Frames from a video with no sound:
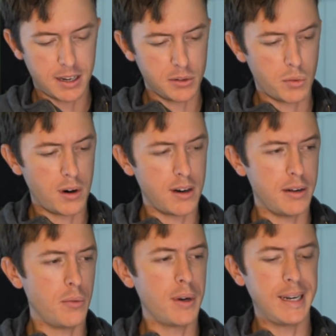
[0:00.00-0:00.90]
I was wearing
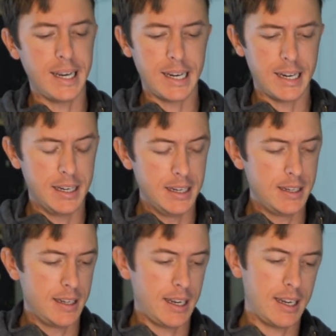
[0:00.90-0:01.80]
it one day
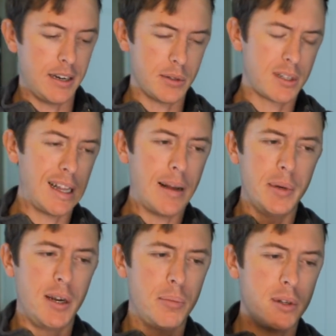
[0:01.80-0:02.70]
and I was
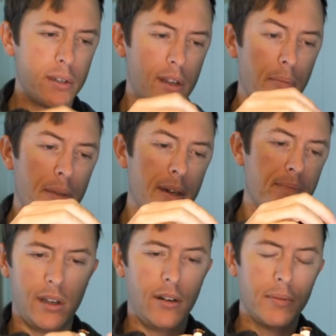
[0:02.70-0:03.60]
climbing up on
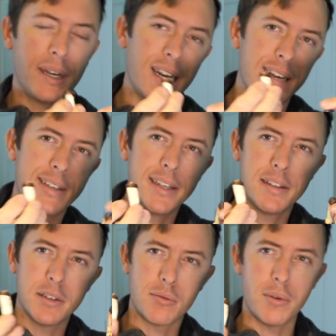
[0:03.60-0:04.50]
something, so I'm gonna have to
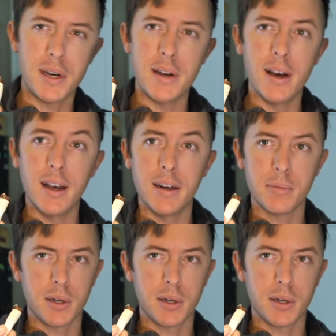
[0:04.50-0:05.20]
get this redone.